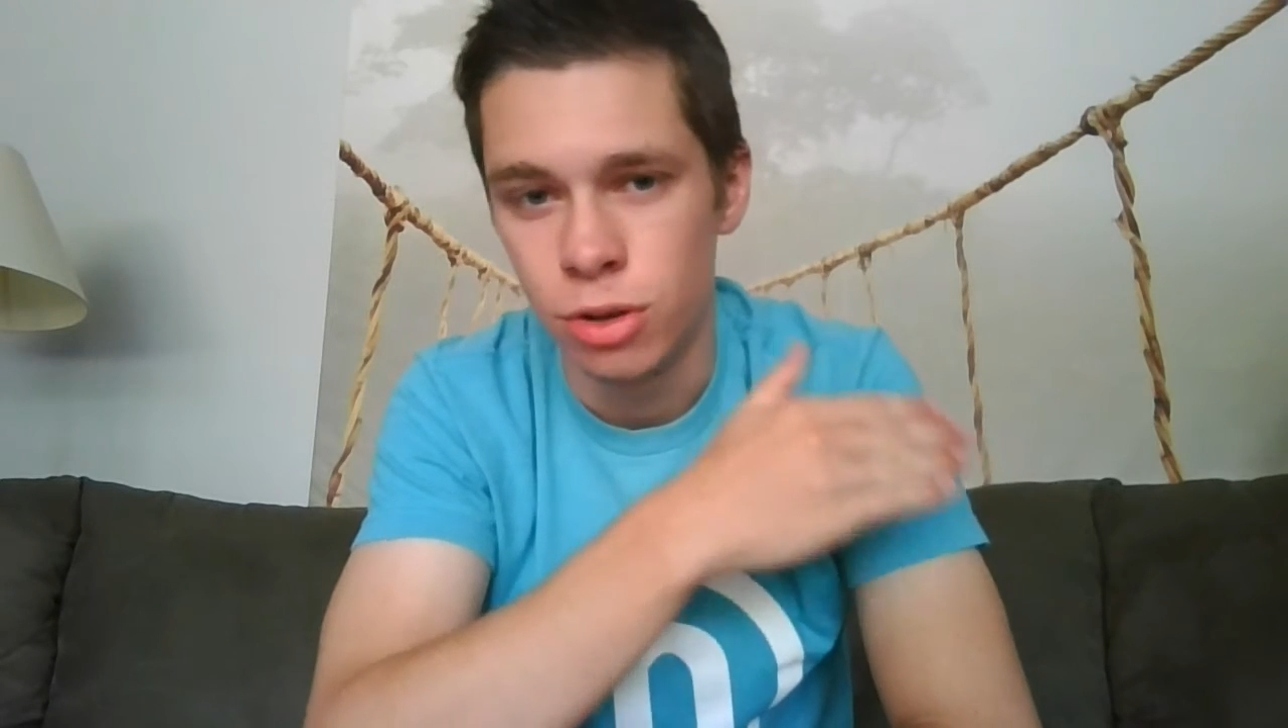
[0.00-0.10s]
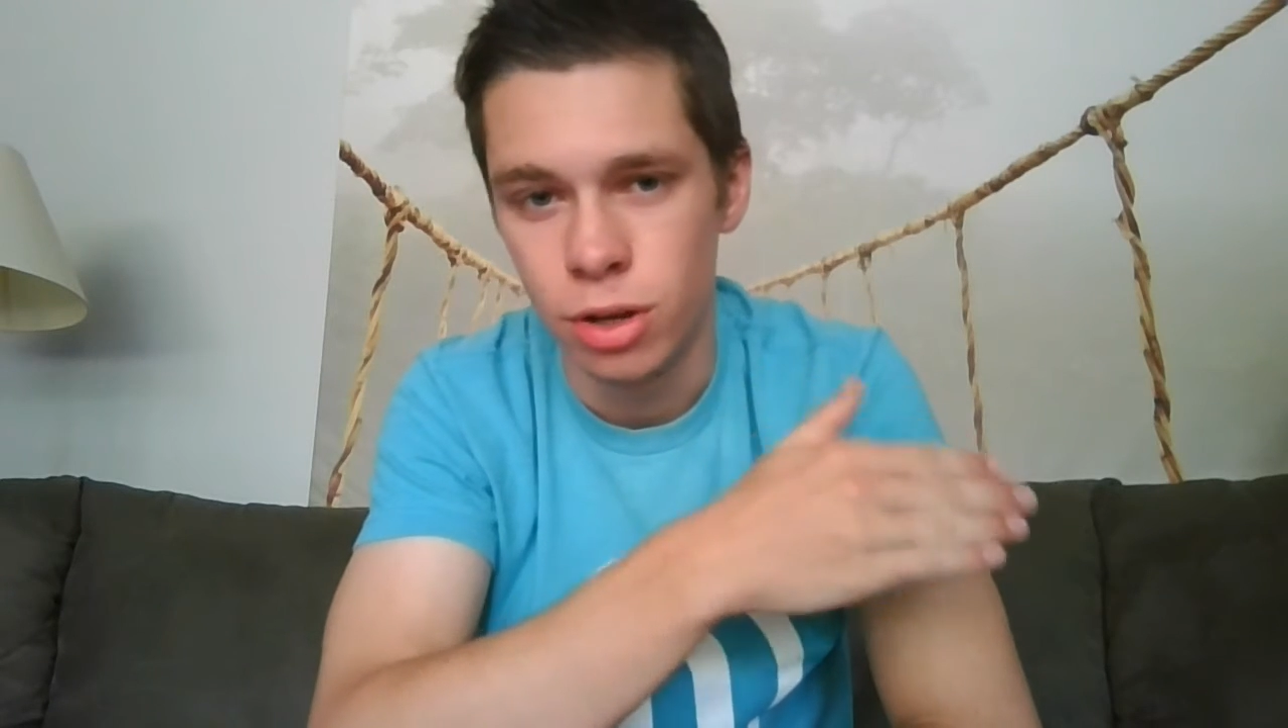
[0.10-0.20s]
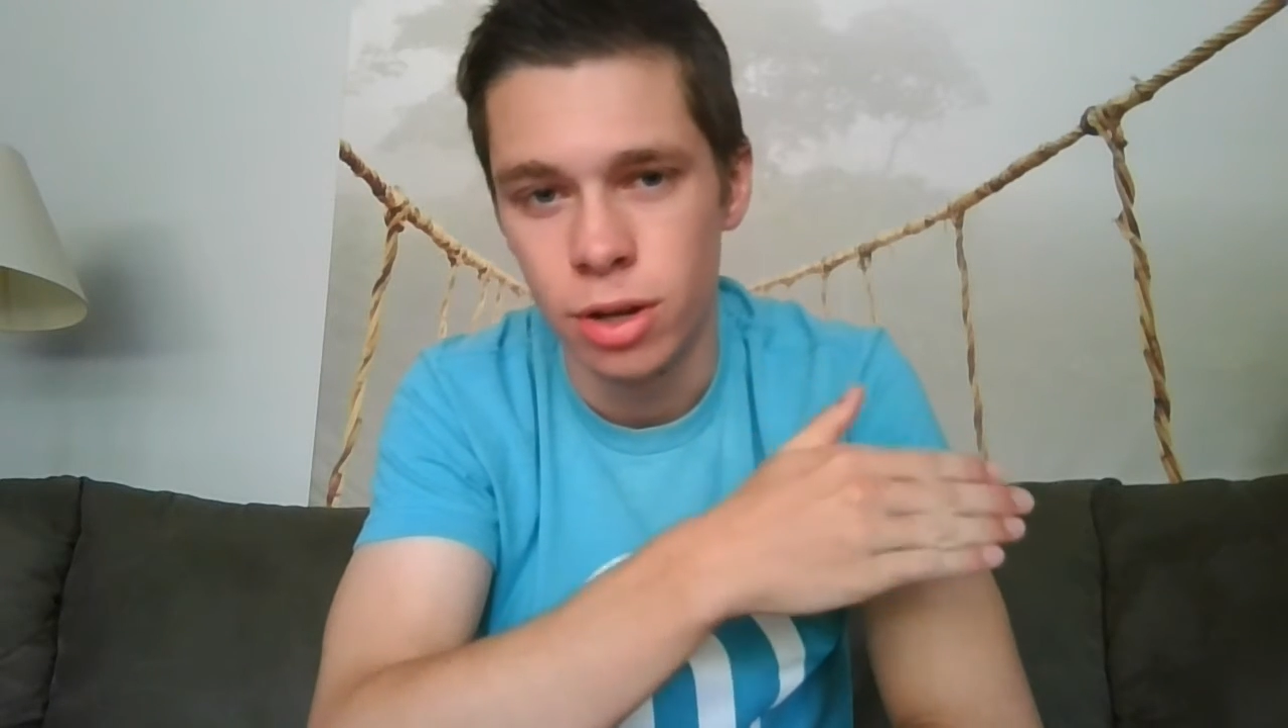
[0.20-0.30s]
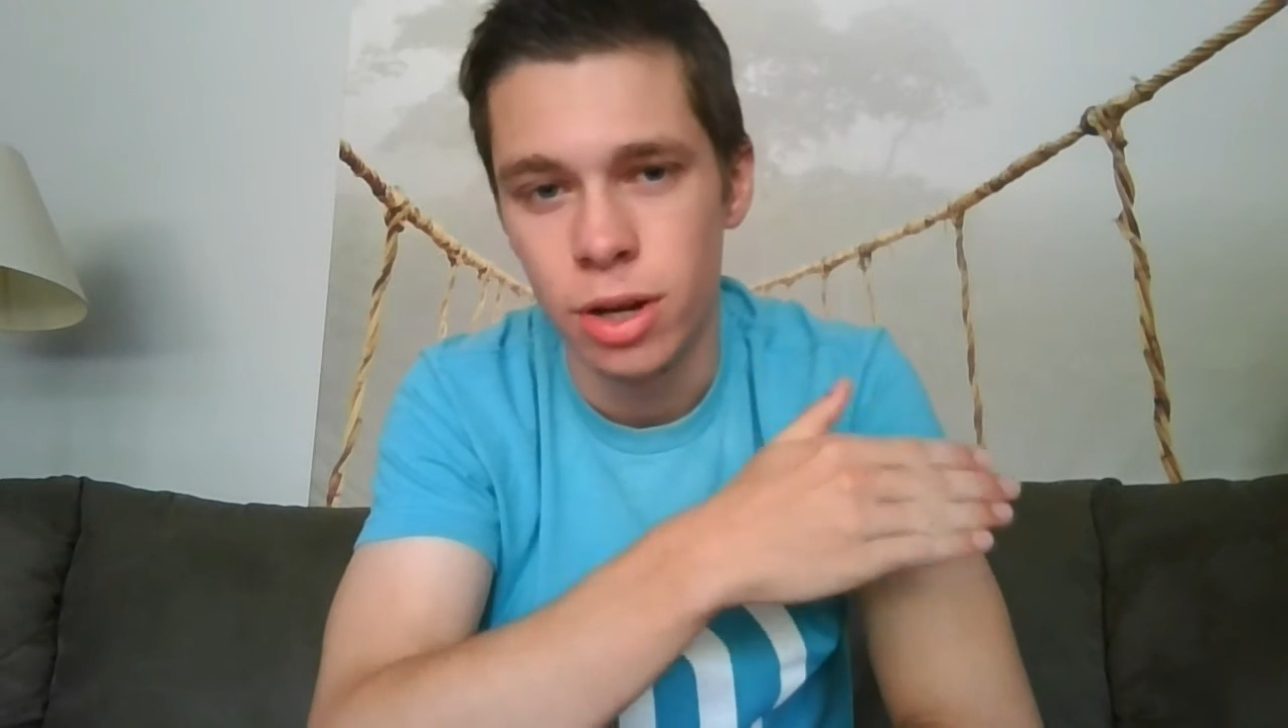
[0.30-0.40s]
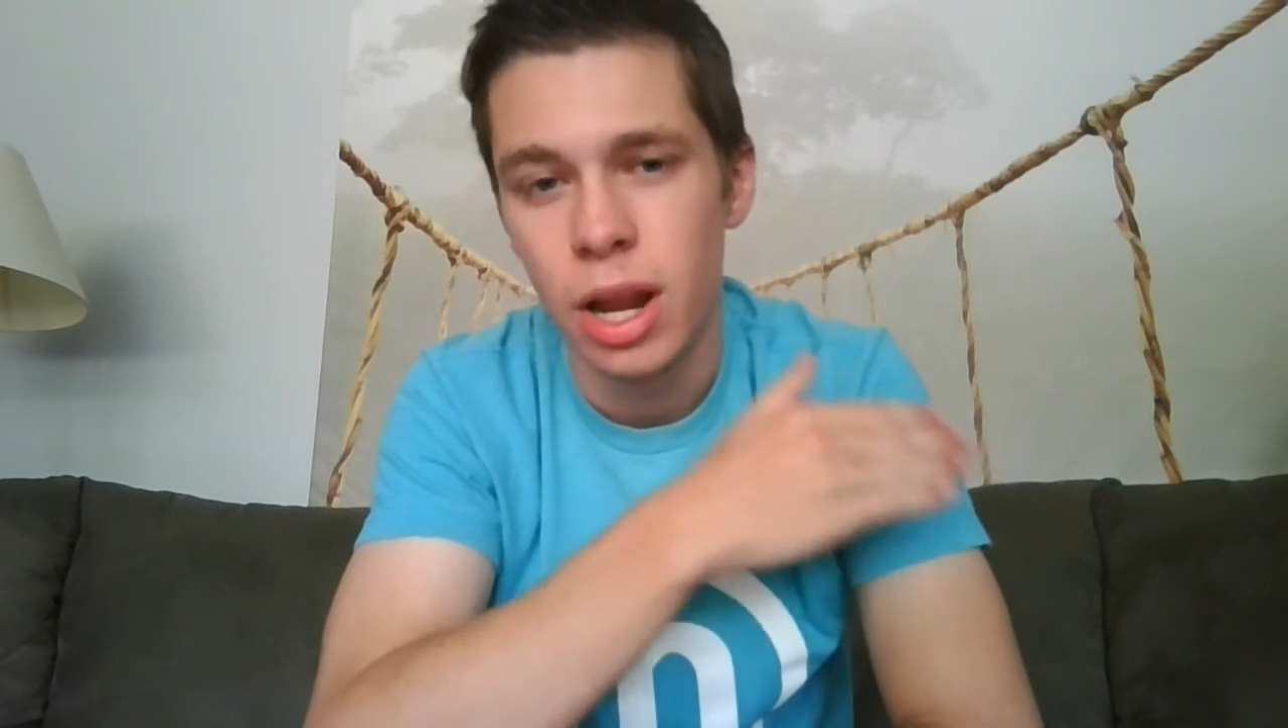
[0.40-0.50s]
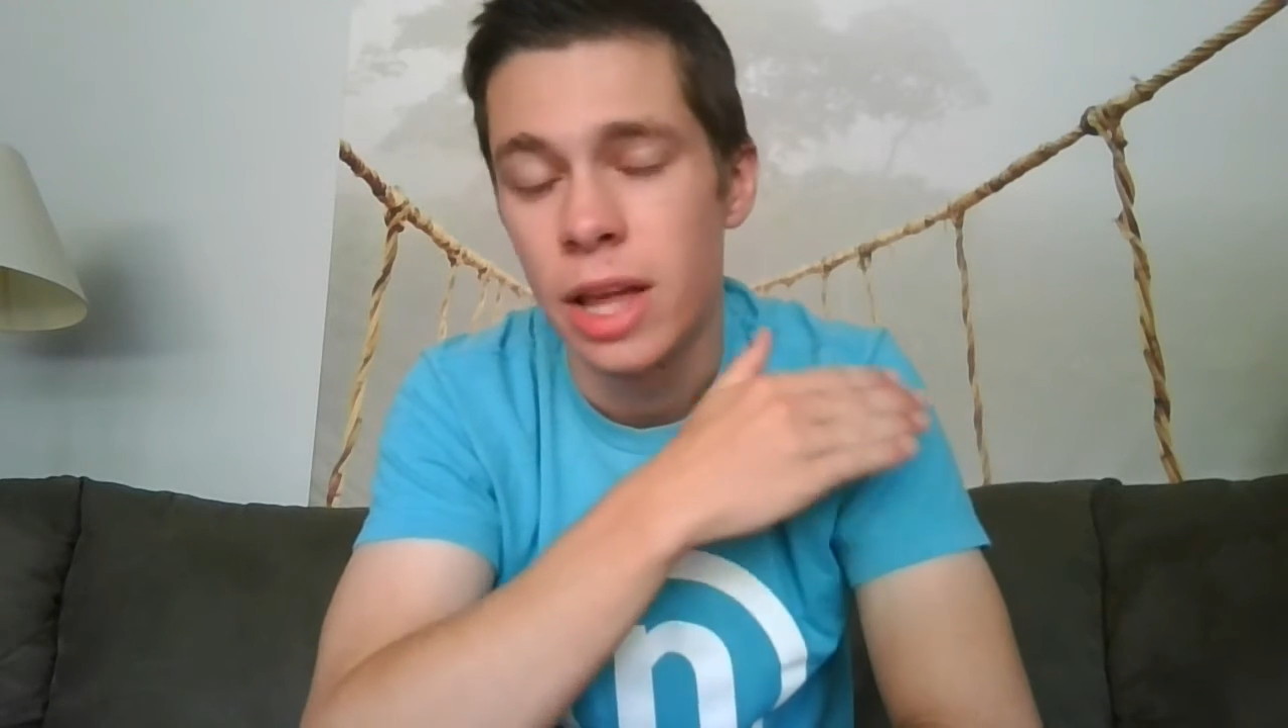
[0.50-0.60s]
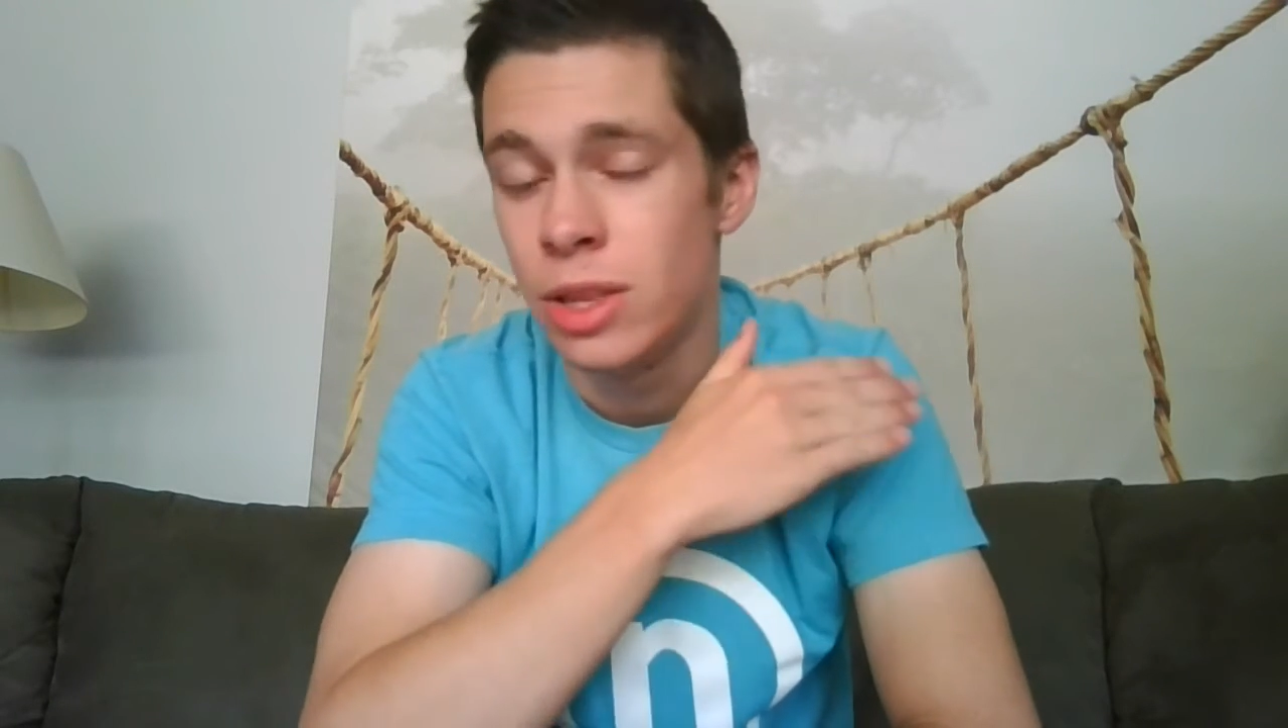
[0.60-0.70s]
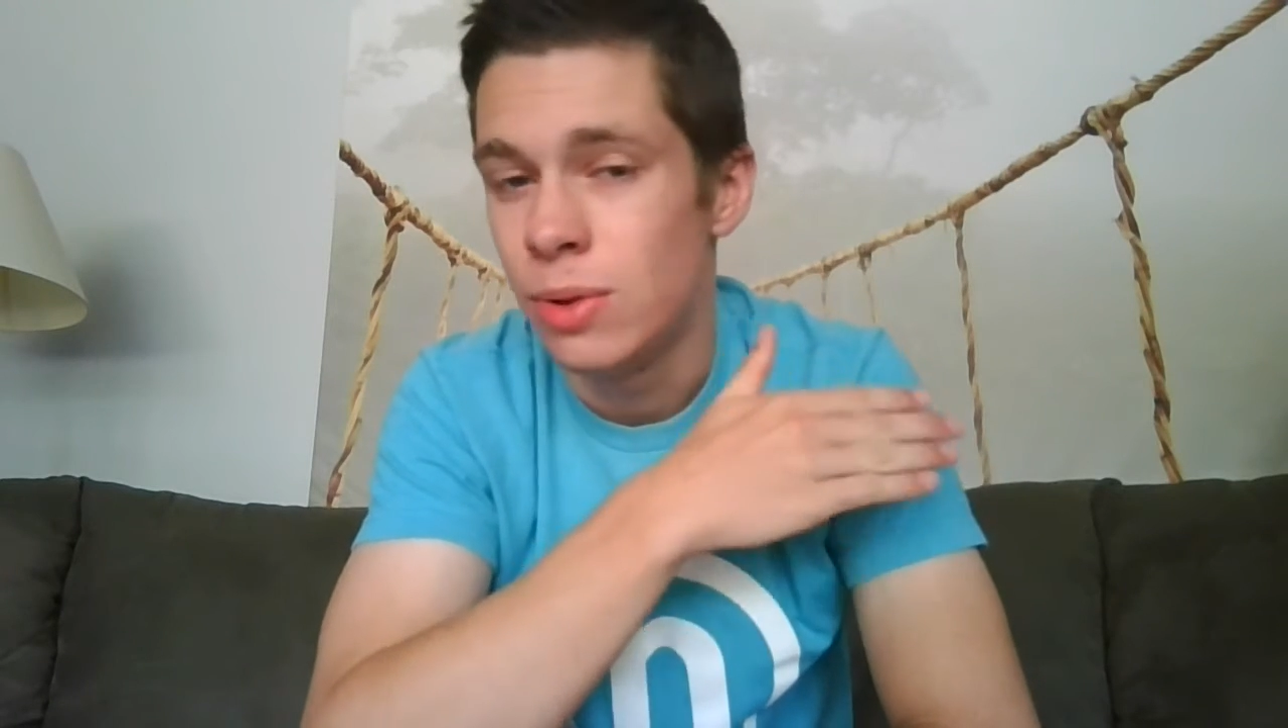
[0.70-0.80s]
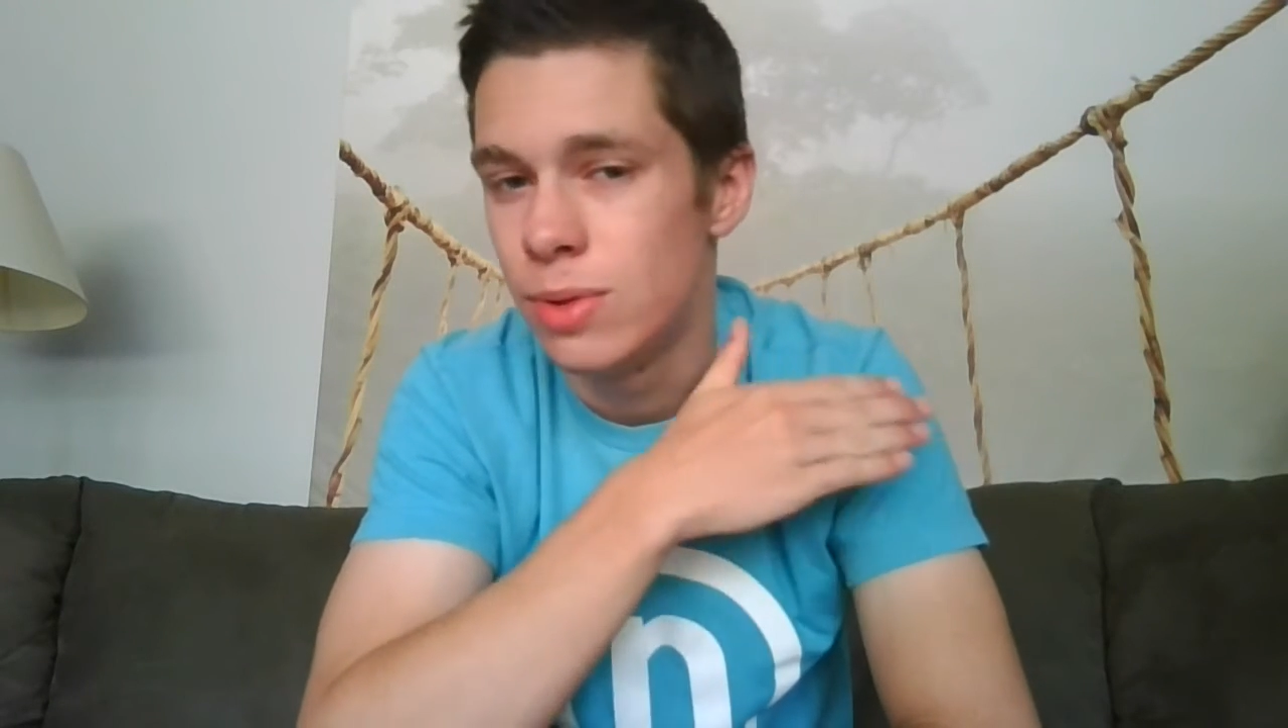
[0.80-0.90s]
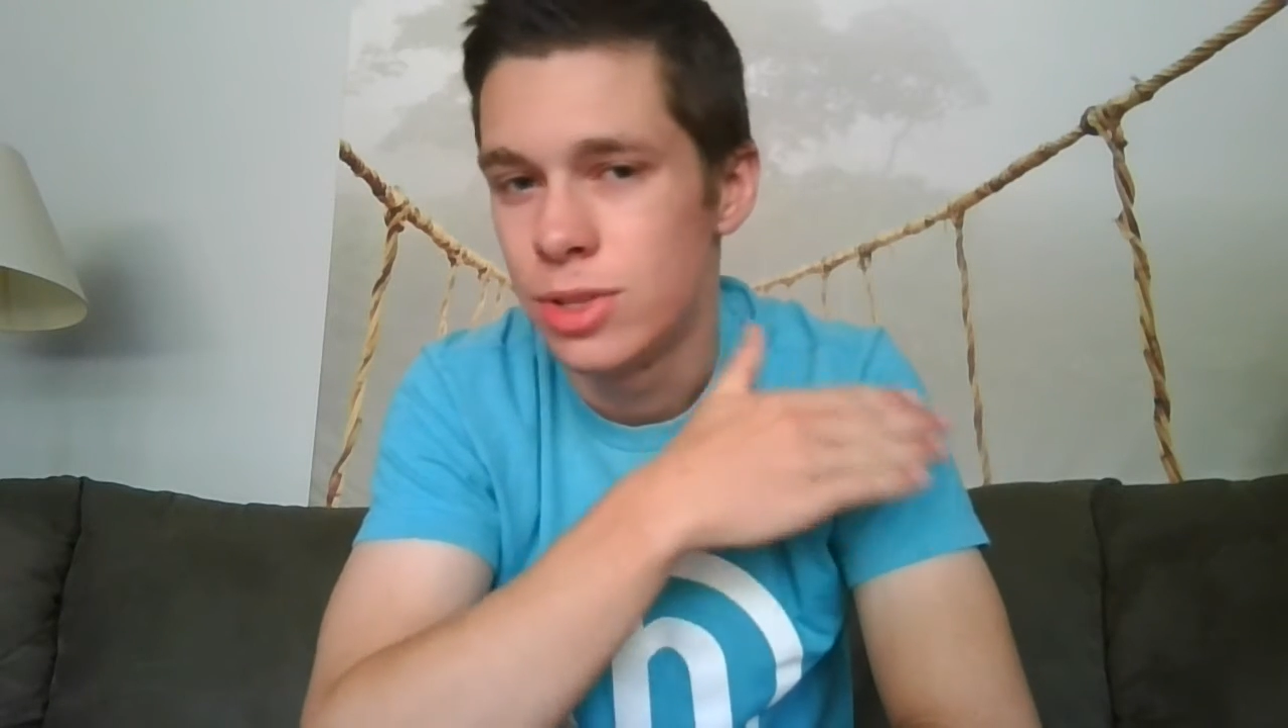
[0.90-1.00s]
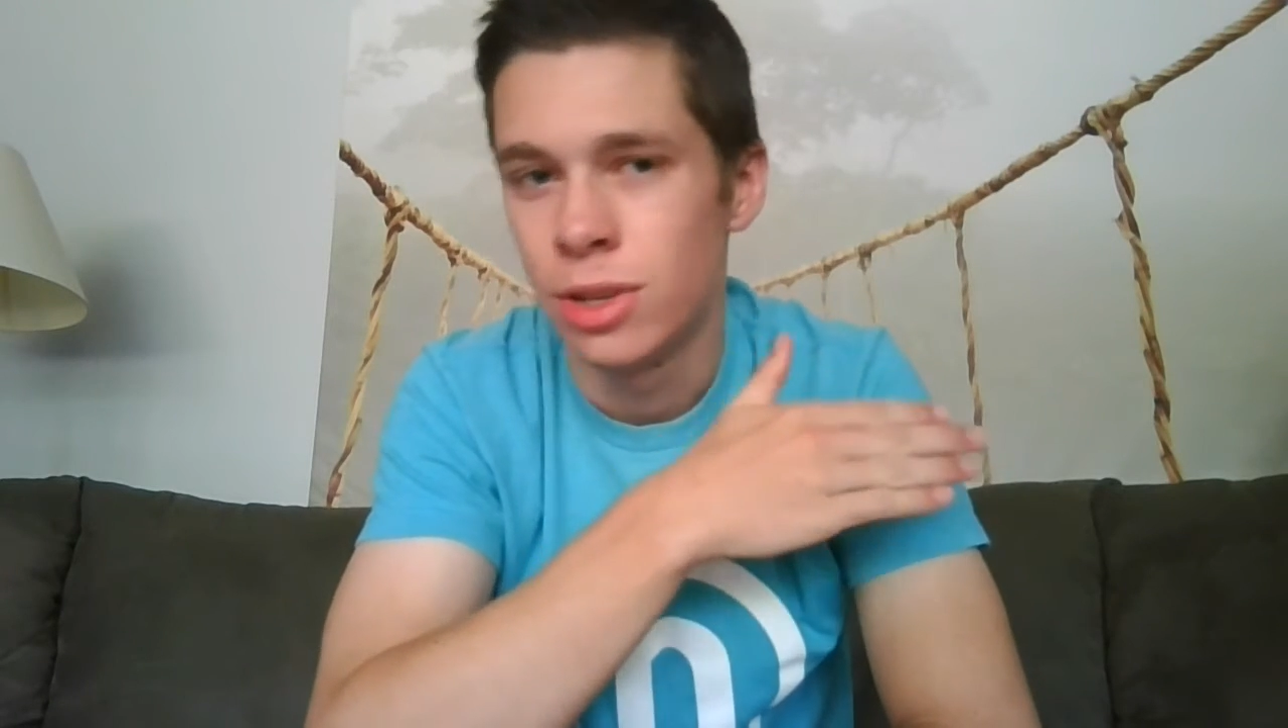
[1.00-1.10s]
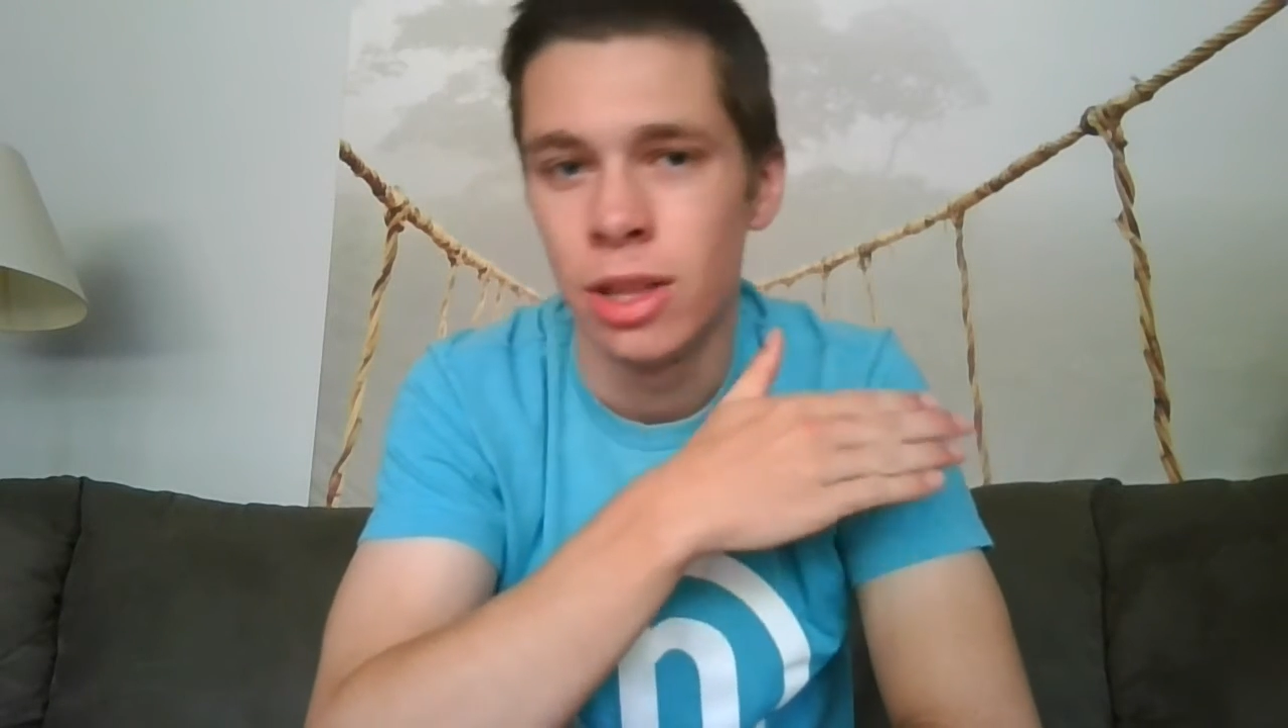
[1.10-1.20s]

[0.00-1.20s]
good and you still